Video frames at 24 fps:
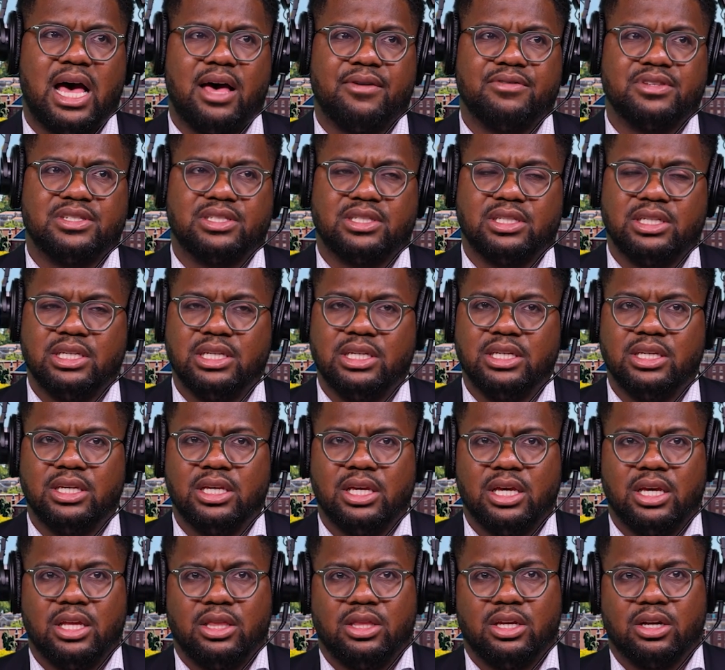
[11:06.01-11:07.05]
Obviously,
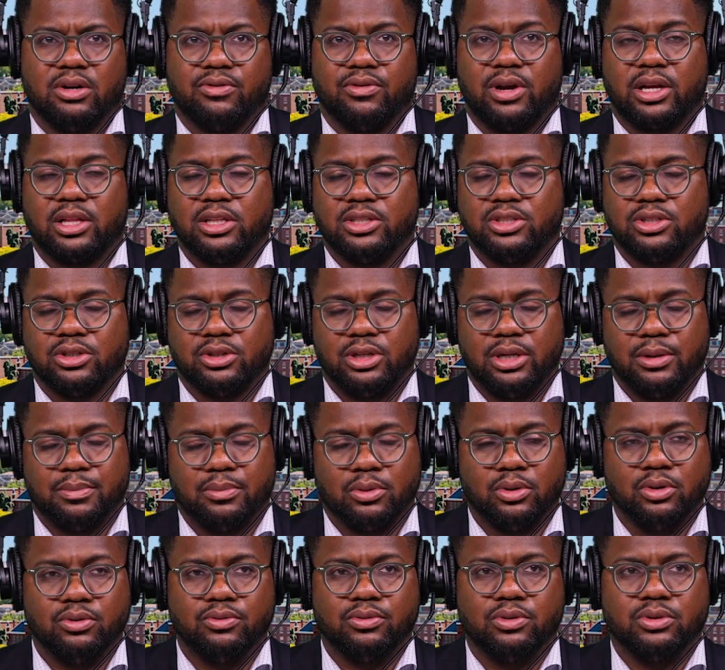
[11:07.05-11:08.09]
there are regulatory
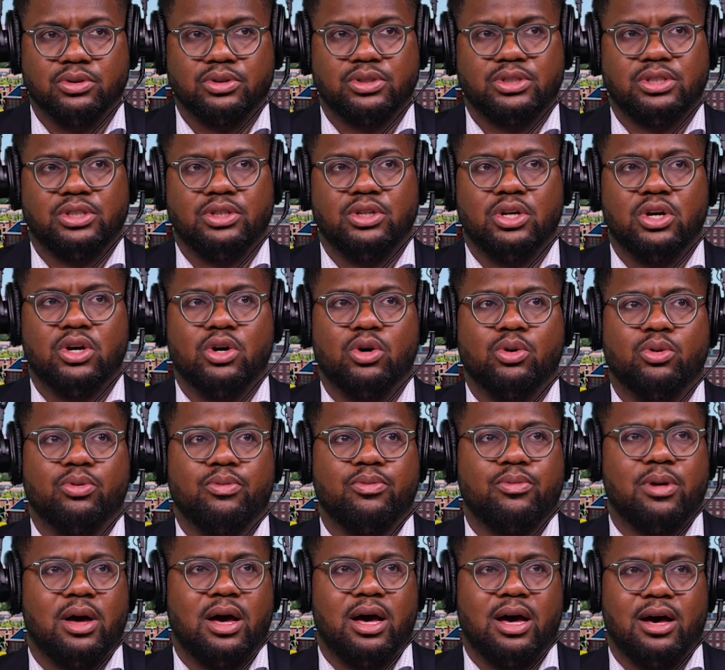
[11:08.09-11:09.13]
approvals, you
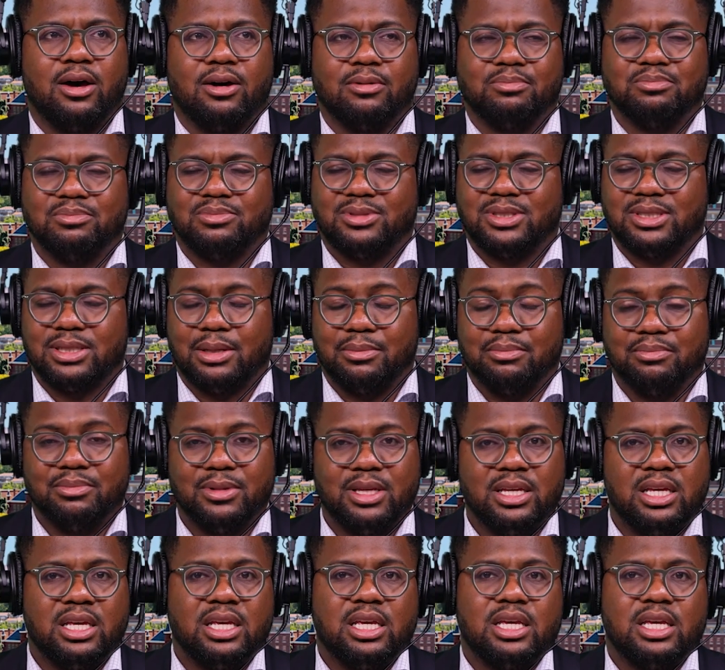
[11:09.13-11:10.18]
know, uh, some
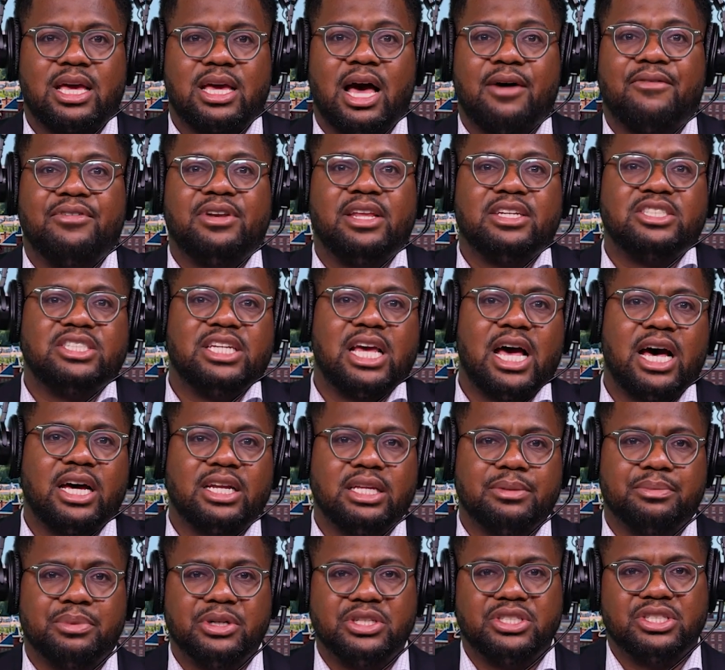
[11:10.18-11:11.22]

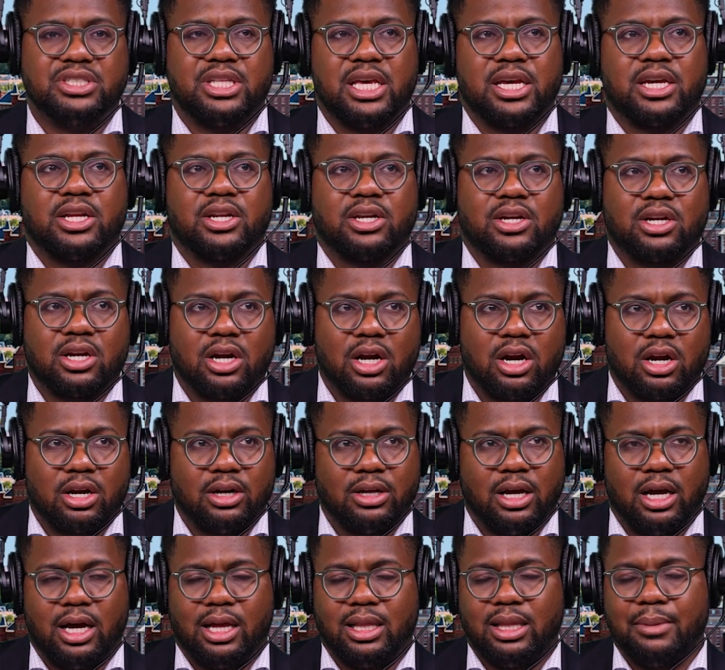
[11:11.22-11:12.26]
confidentiality breaches that could
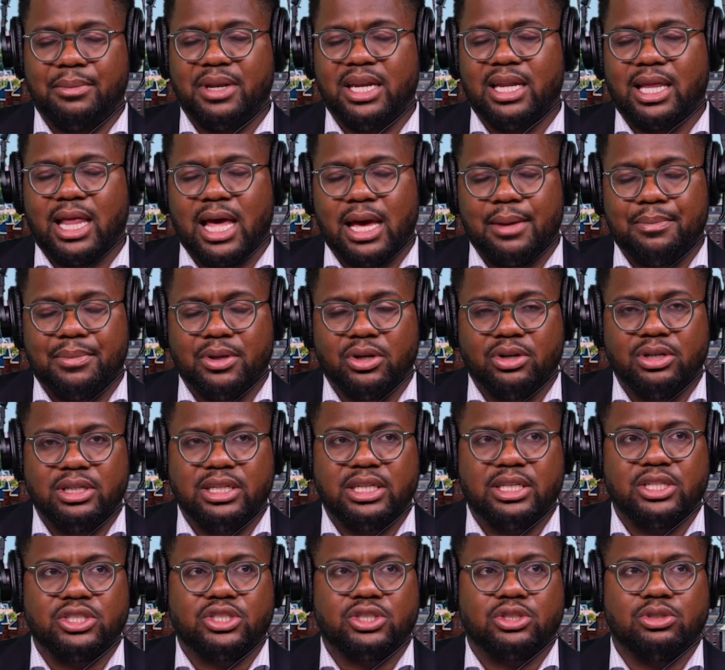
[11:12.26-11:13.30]
occur, uh, limited
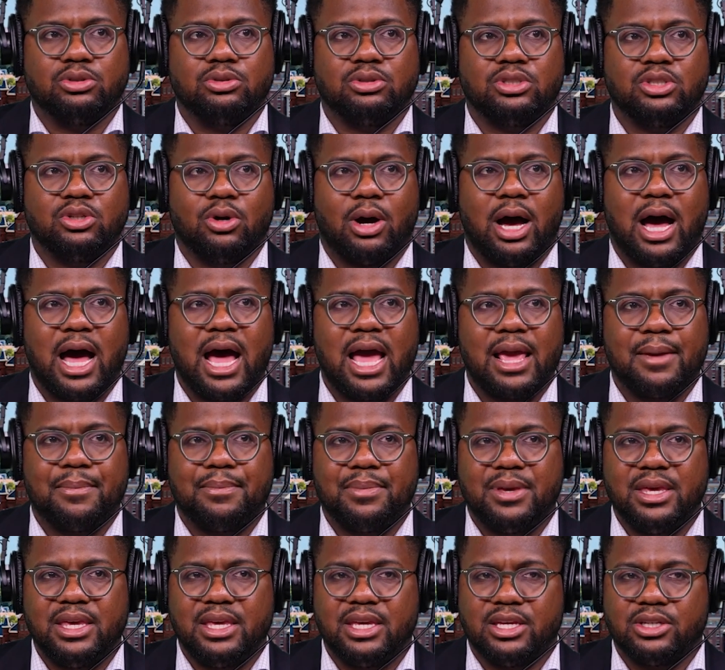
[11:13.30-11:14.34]
liability issues, you know,
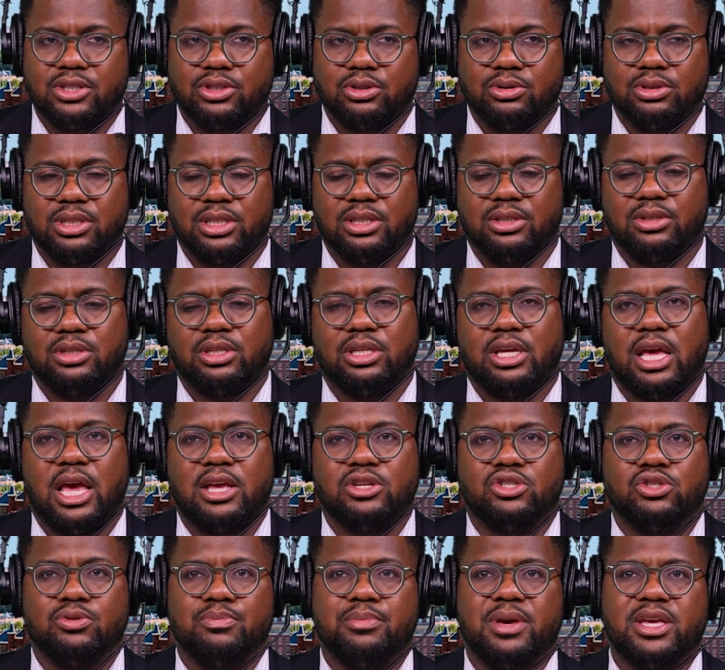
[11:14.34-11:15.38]
IP issues, and
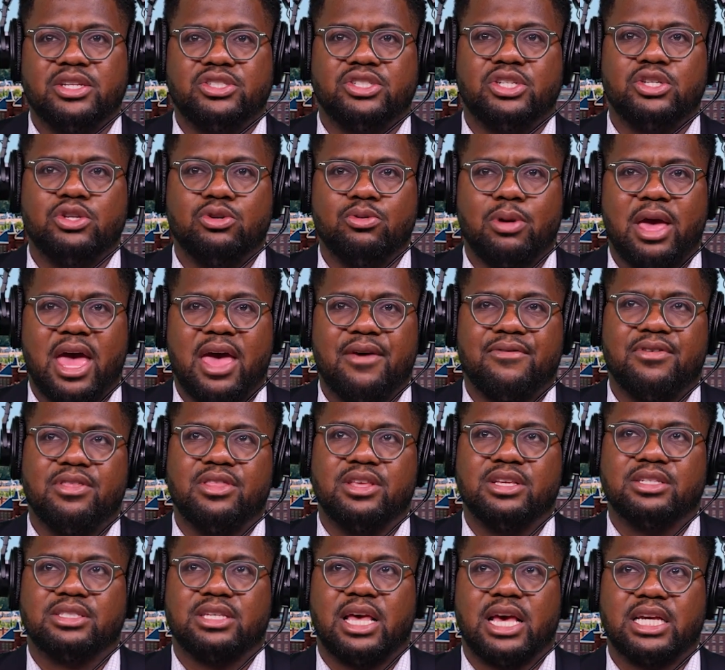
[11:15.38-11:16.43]
as you mentioned, you
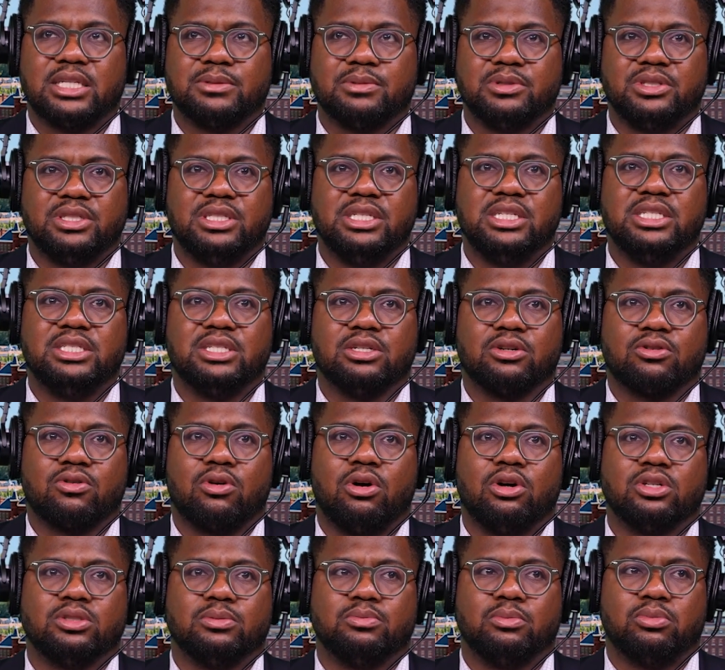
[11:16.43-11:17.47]
having this expertise in
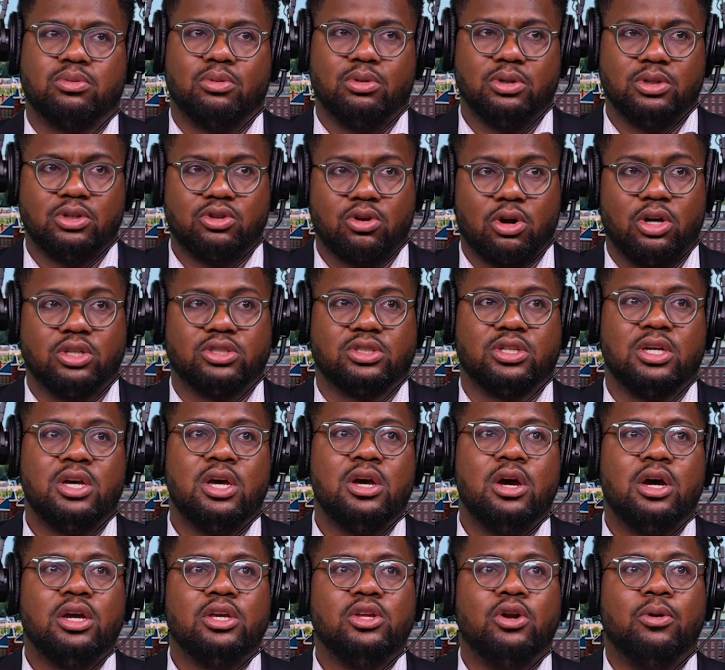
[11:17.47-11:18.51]
cross cross
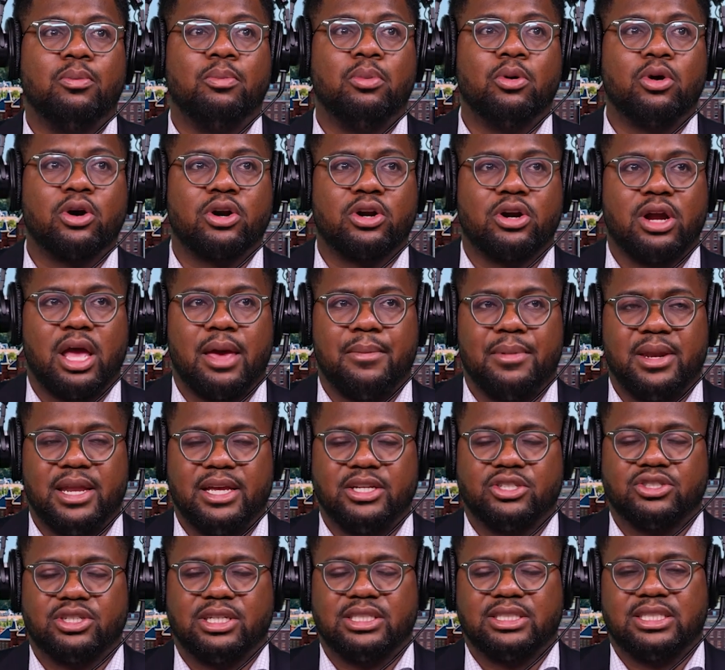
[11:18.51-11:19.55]
you know border M
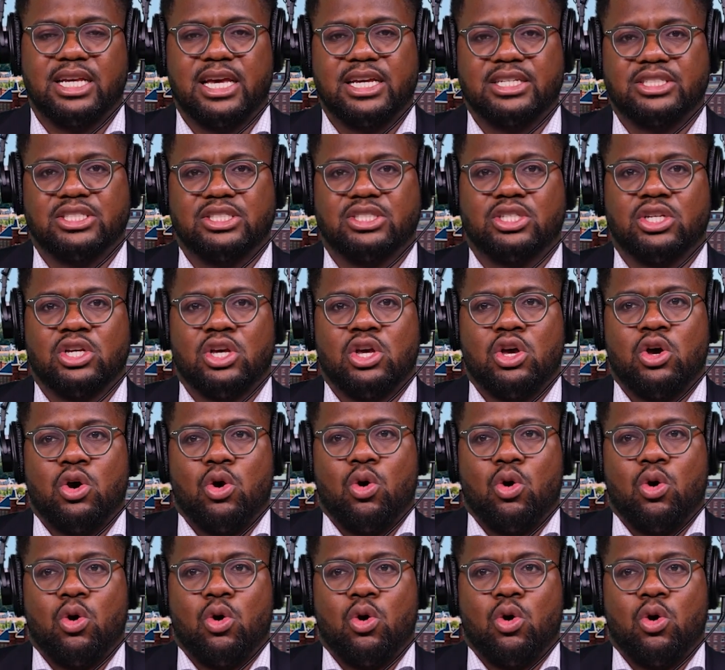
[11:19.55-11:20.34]
and A transactions.